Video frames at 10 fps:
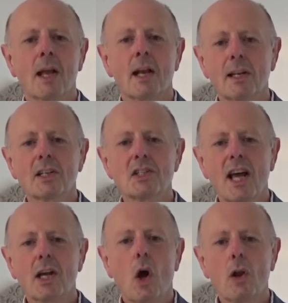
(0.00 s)
clinical
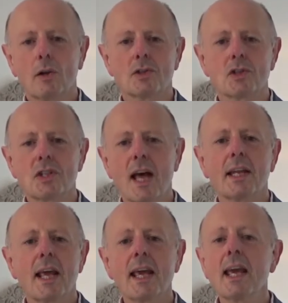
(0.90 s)
psychologist
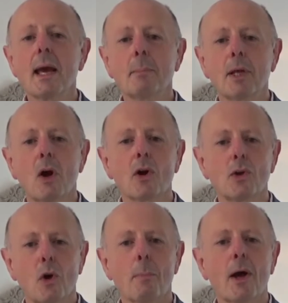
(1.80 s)
and E M D R
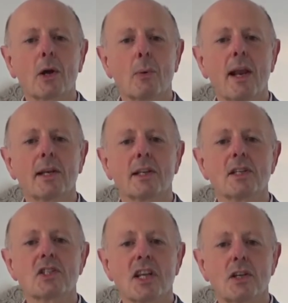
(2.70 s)
Europe
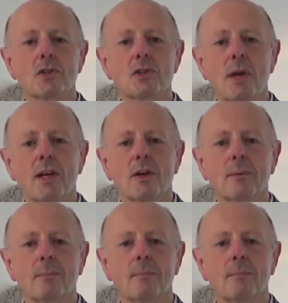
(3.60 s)
accredited senior trainer.